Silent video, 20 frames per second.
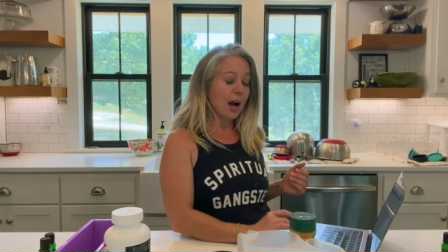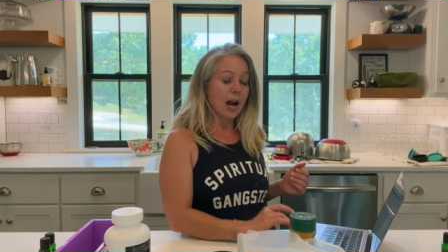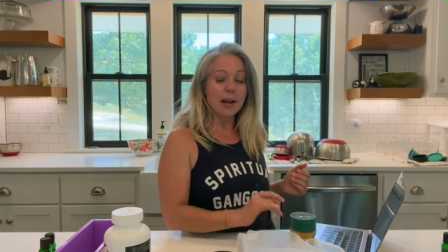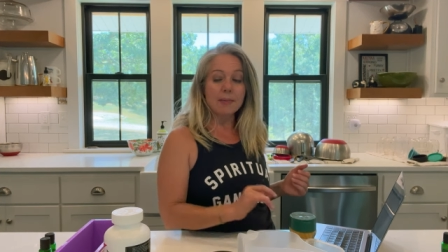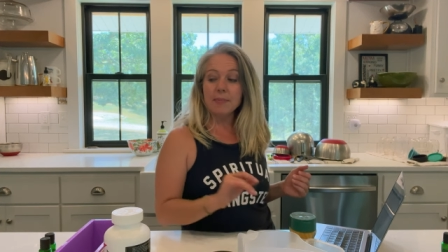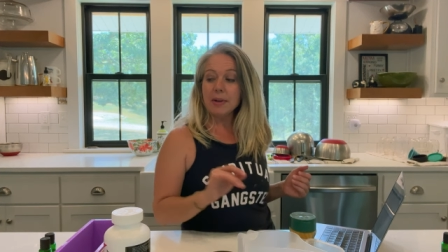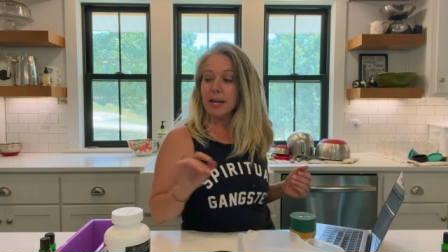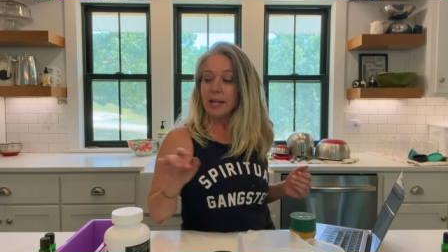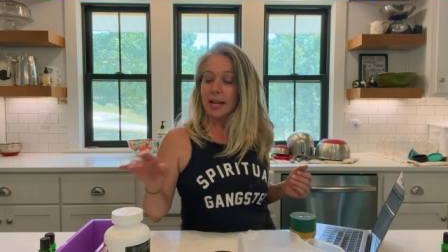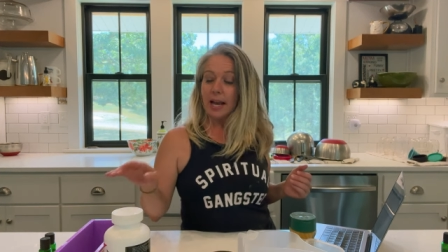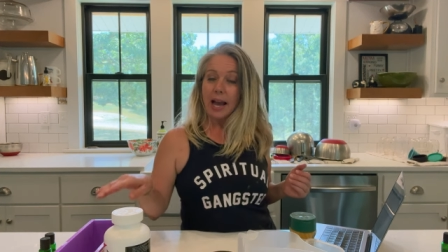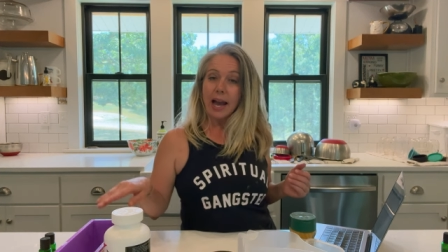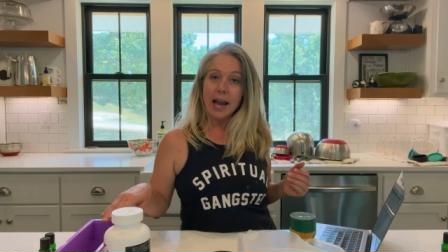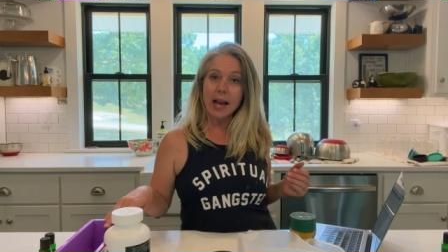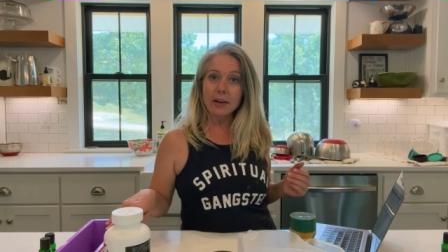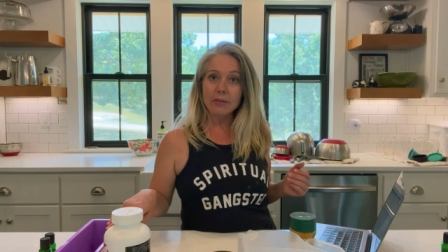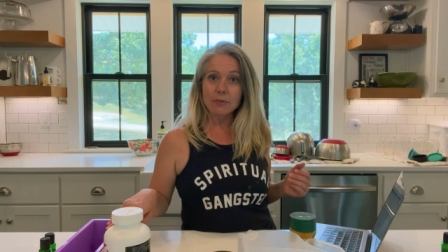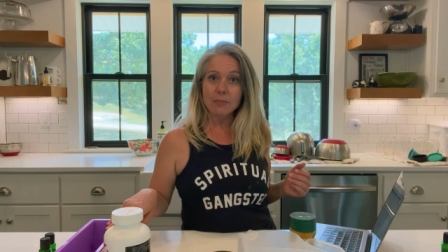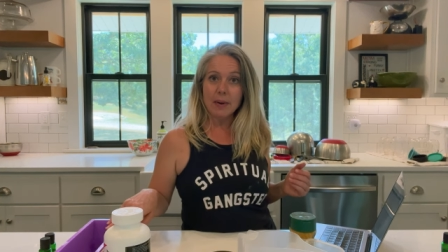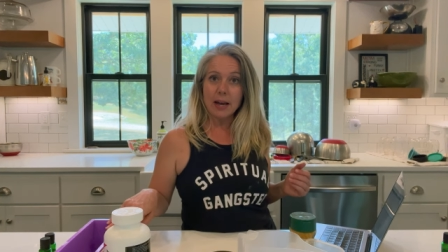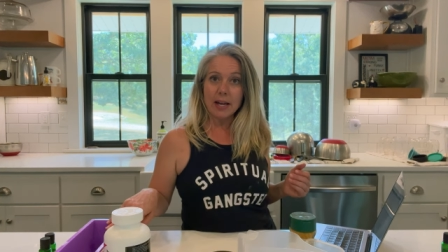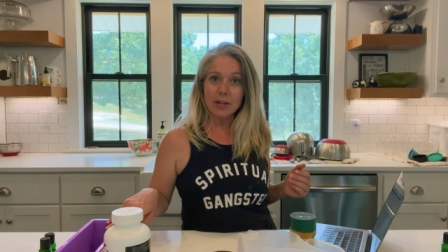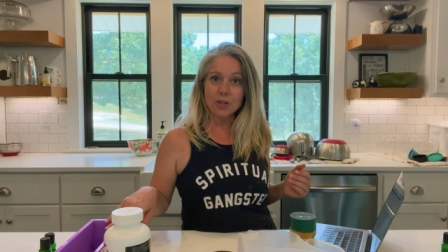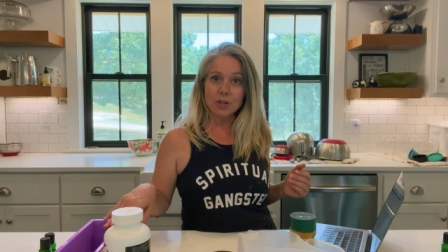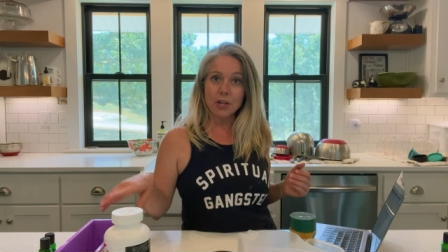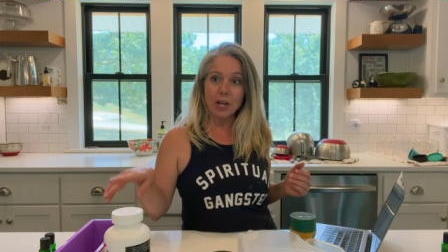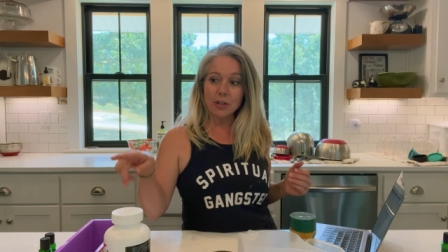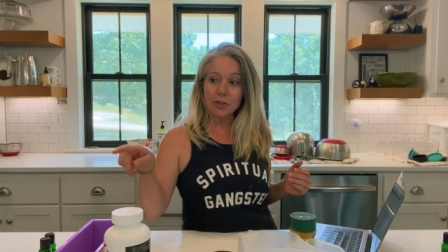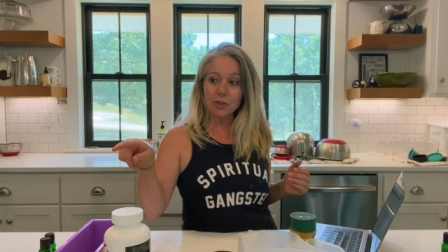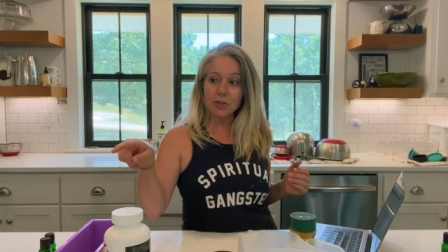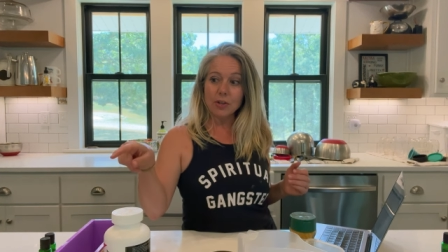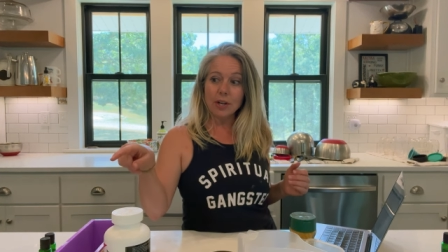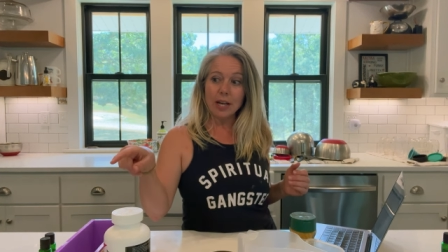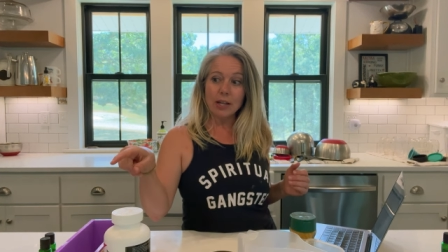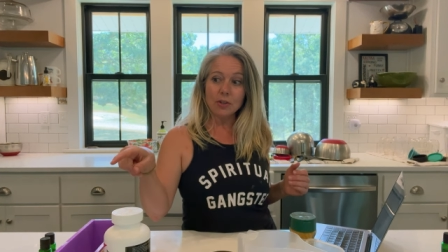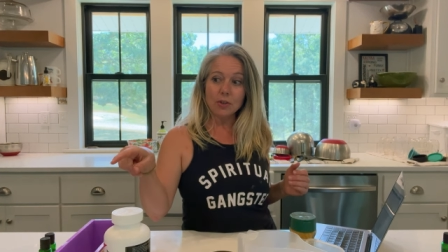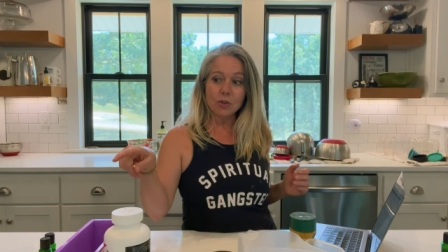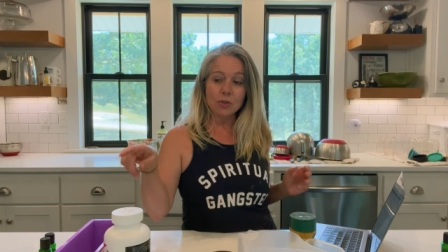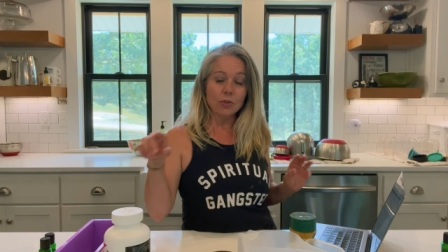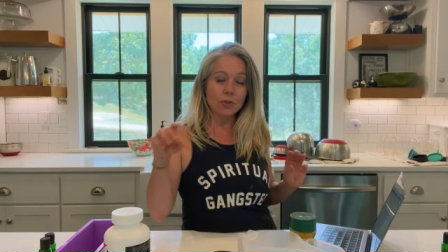I made a half batch yesterday.
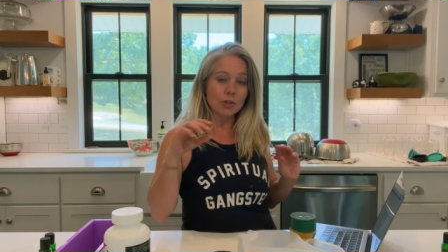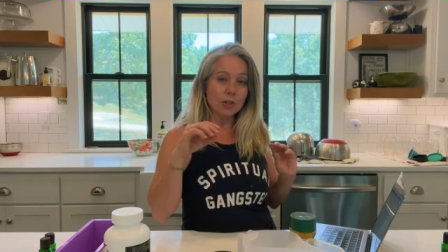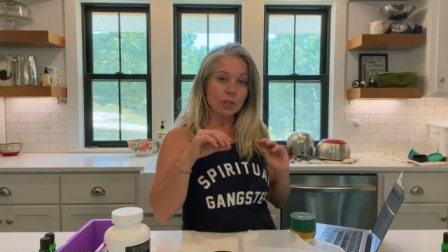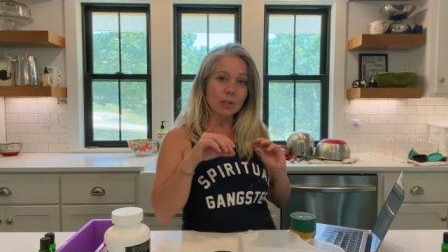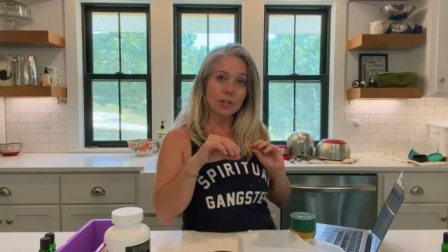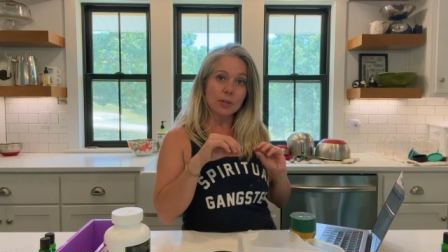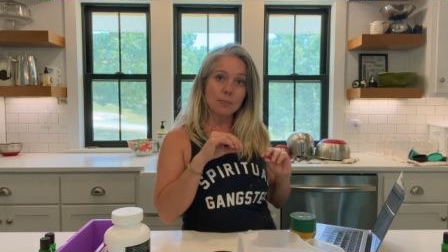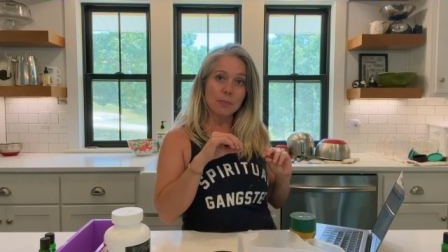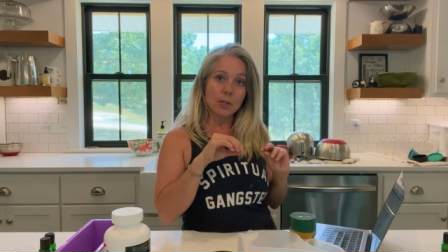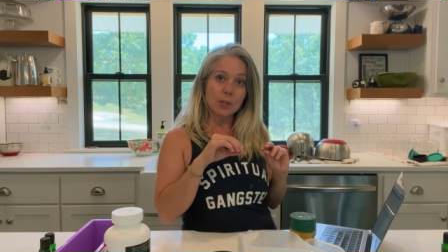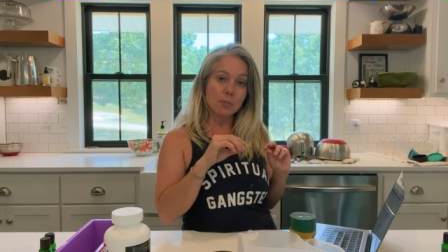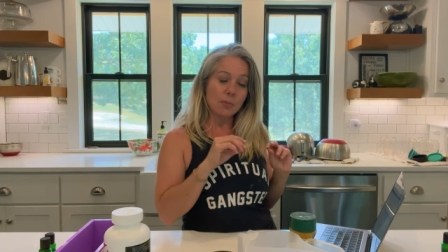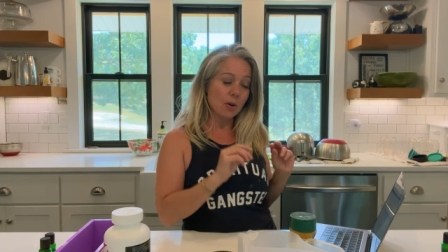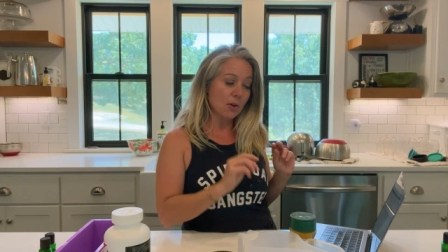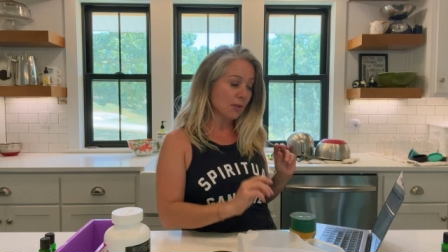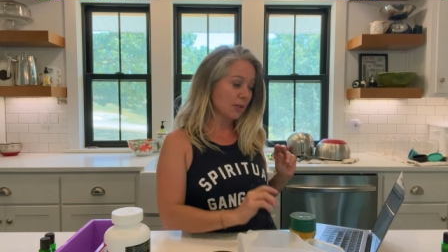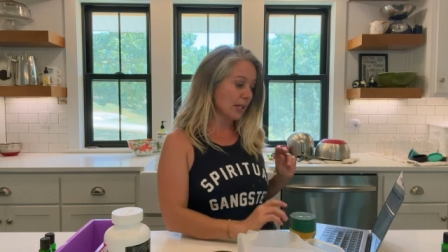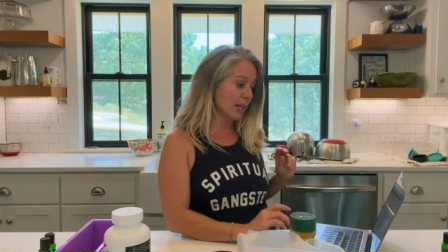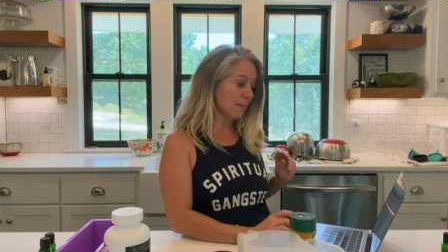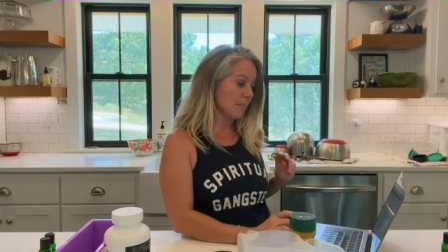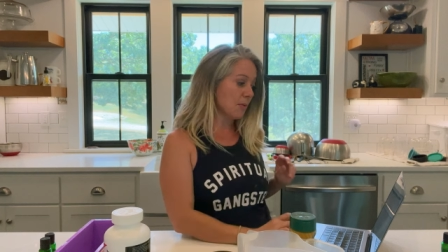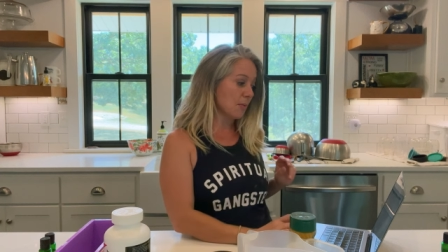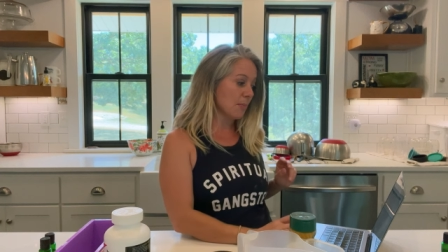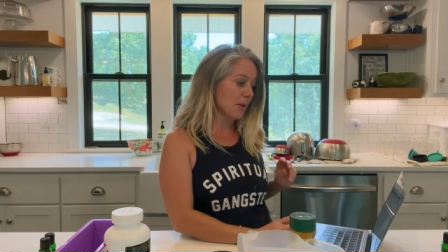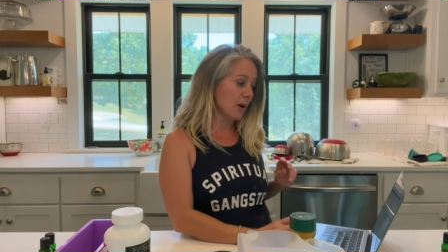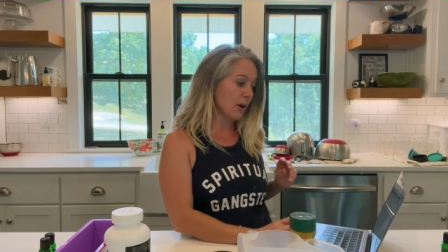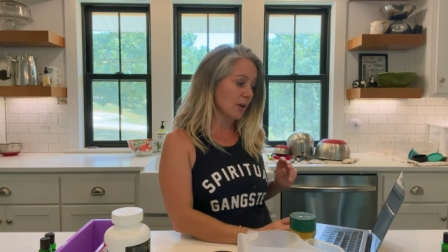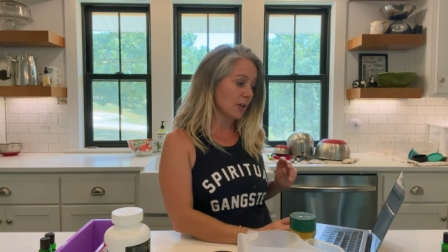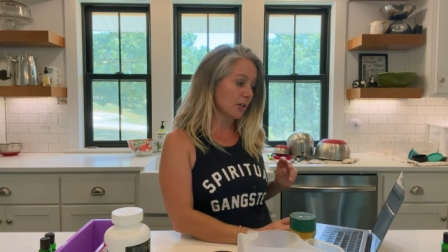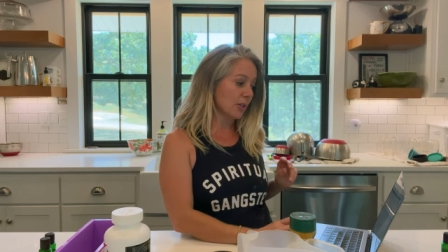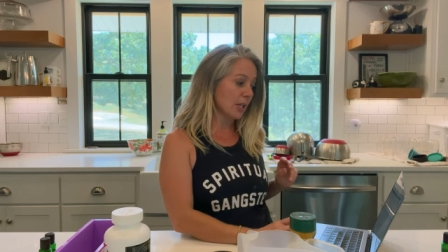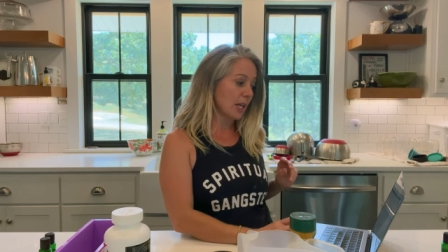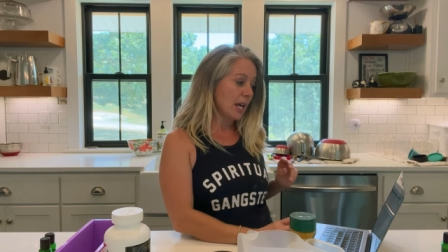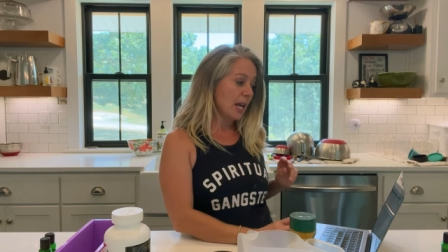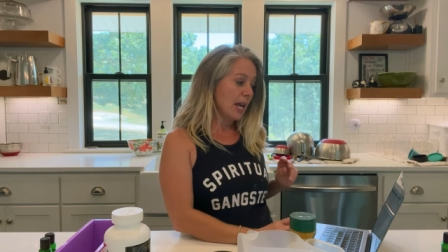Those are just some small sample bars